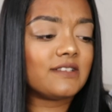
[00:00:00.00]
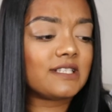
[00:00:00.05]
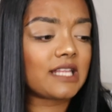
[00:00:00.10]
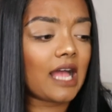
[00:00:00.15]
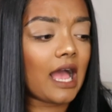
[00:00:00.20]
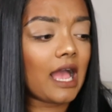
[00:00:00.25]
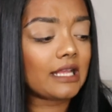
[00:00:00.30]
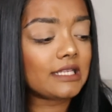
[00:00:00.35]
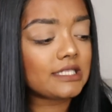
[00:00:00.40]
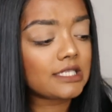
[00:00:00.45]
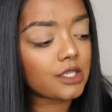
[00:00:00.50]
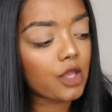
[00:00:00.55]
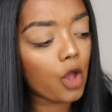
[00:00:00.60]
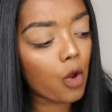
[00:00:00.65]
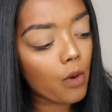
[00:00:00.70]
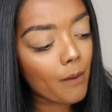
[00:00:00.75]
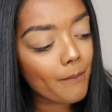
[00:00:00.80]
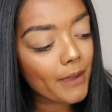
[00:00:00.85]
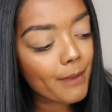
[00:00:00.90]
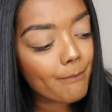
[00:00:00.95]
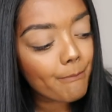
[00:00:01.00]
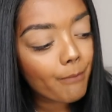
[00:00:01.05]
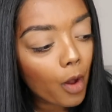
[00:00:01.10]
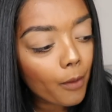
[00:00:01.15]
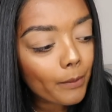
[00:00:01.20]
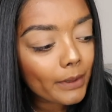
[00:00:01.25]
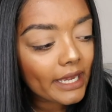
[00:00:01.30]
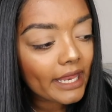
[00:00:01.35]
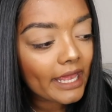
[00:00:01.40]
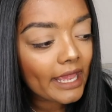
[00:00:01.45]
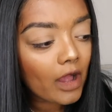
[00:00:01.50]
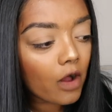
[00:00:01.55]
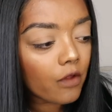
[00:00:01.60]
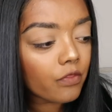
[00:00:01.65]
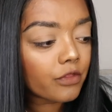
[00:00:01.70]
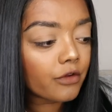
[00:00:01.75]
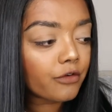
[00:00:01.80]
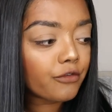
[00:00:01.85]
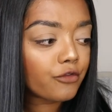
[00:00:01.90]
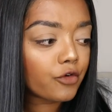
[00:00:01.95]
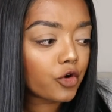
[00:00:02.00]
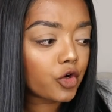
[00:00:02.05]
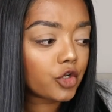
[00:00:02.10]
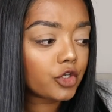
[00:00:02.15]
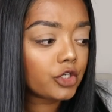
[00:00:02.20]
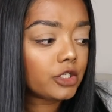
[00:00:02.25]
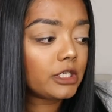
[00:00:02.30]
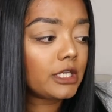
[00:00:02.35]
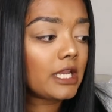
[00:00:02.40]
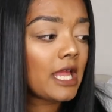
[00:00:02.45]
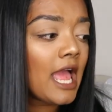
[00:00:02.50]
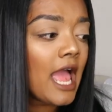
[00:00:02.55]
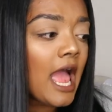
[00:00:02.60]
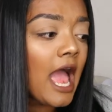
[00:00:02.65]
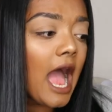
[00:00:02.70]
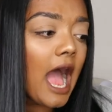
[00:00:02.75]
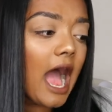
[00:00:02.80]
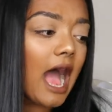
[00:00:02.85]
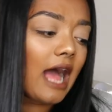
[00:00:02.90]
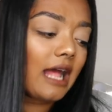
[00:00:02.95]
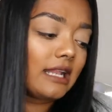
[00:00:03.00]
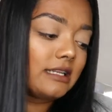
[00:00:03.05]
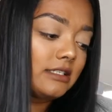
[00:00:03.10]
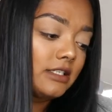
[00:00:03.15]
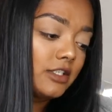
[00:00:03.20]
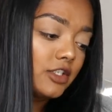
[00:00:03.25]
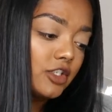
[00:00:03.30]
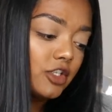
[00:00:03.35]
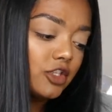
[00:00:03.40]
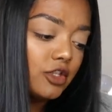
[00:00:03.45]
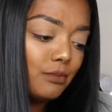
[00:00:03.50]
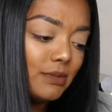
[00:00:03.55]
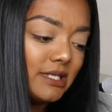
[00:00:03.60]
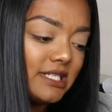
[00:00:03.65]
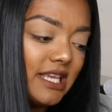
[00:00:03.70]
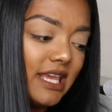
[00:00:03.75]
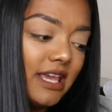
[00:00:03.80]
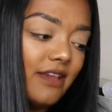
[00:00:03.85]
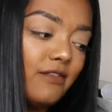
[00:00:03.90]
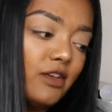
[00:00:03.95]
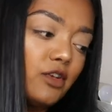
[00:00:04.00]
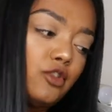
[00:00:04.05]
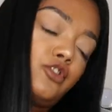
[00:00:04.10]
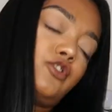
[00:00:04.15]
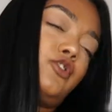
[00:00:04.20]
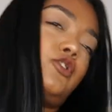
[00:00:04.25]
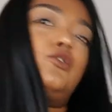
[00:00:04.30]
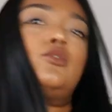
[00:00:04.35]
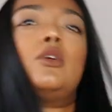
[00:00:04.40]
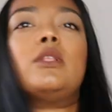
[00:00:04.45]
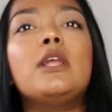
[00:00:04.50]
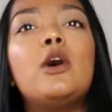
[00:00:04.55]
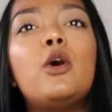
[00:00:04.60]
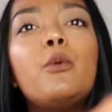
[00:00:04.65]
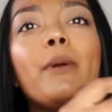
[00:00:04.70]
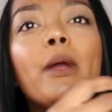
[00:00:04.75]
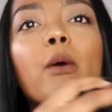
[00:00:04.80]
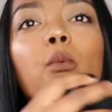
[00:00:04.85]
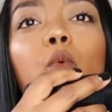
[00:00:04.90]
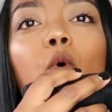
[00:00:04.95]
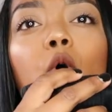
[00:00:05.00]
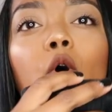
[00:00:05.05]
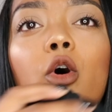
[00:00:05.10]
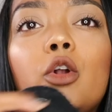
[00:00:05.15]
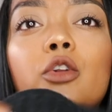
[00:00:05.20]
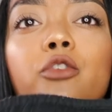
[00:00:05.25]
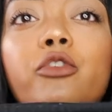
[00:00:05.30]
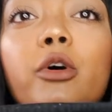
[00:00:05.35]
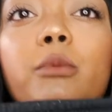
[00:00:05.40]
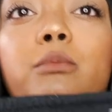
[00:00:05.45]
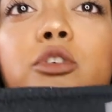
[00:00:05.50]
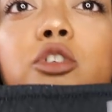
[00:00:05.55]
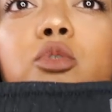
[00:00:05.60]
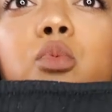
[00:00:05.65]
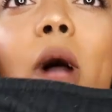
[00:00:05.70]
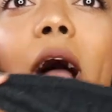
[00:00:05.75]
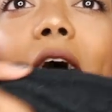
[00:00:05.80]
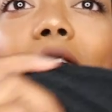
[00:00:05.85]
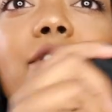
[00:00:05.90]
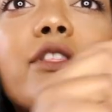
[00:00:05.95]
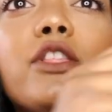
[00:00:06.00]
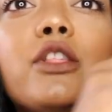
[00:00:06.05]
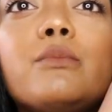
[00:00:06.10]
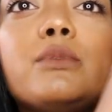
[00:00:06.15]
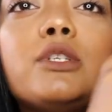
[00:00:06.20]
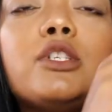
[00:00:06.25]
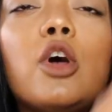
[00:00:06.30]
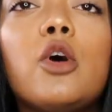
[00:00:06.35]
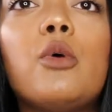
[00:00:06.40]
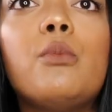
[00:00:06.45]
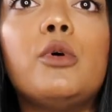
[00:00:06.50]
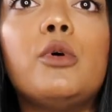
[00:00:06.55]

started to go a bit bobbly on the front, and the material's just a little bit worn from just wearing them so